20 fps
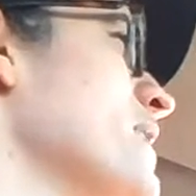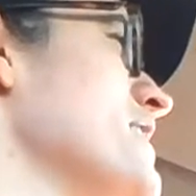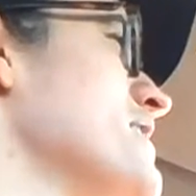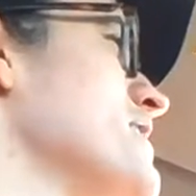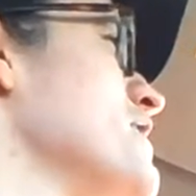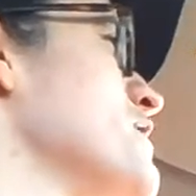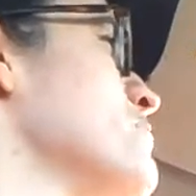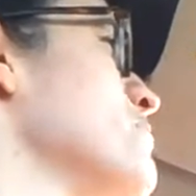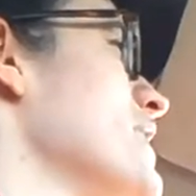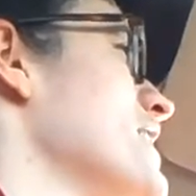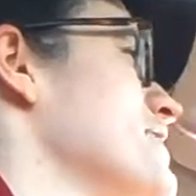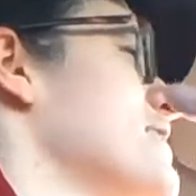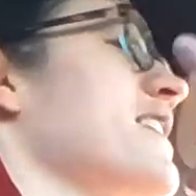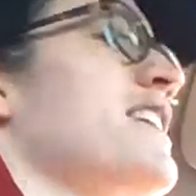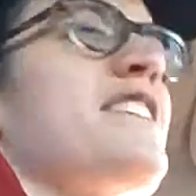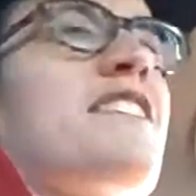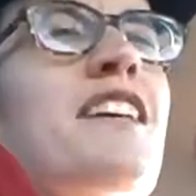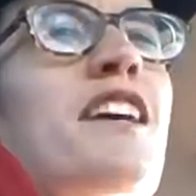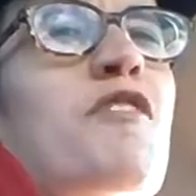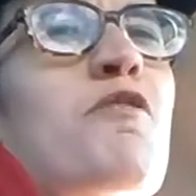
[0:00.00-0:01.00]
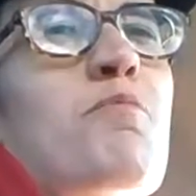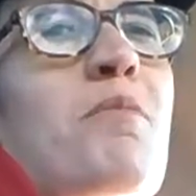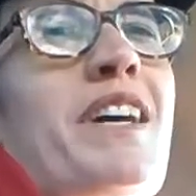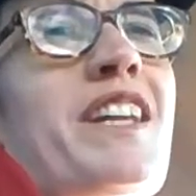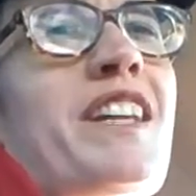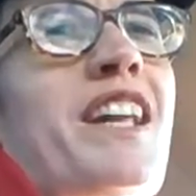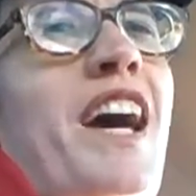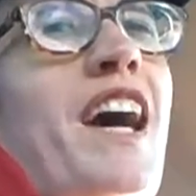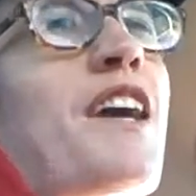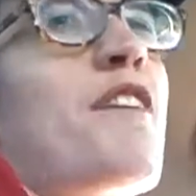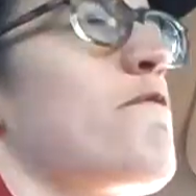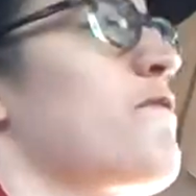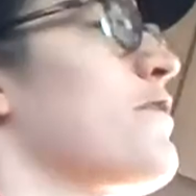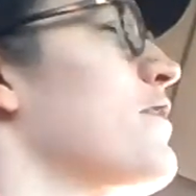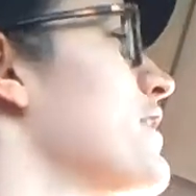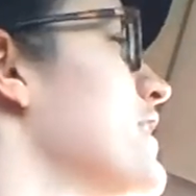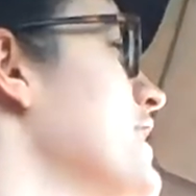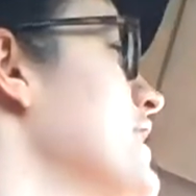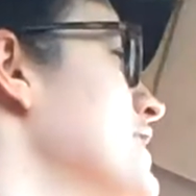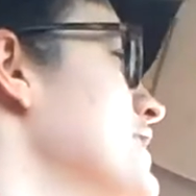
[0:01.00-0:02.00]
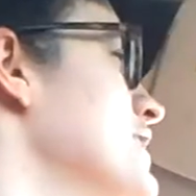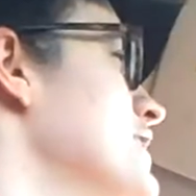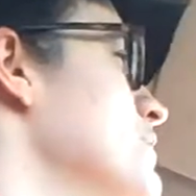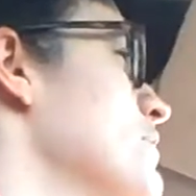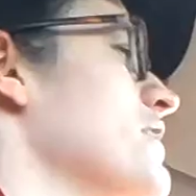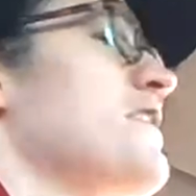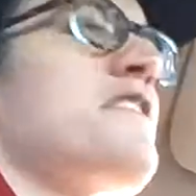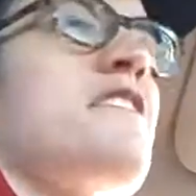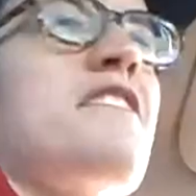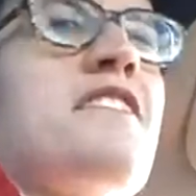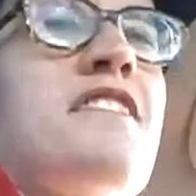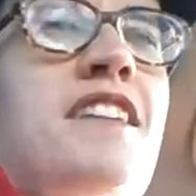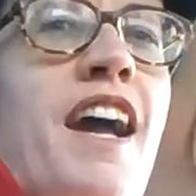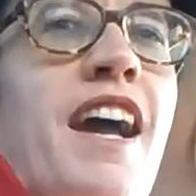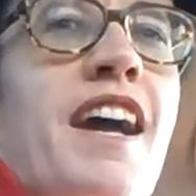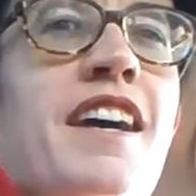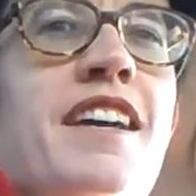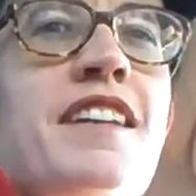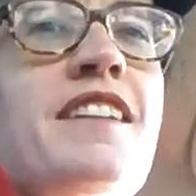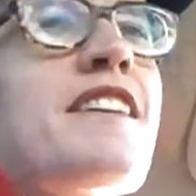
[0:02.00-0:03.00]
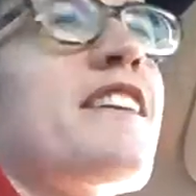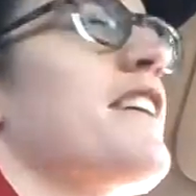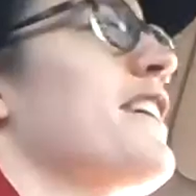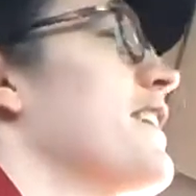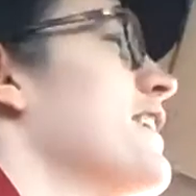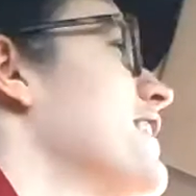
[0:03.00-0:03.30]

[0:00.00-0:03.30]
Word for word: Messes make sense out of my life. You understand?